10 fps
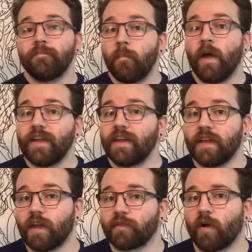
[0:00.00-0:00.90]
but
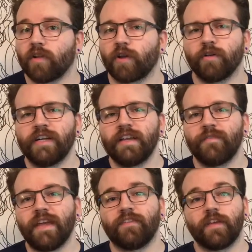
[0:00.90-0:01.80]
another
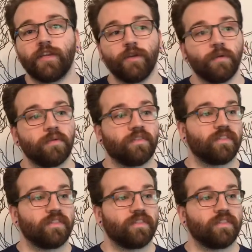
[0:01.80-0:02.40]
alternative is to use,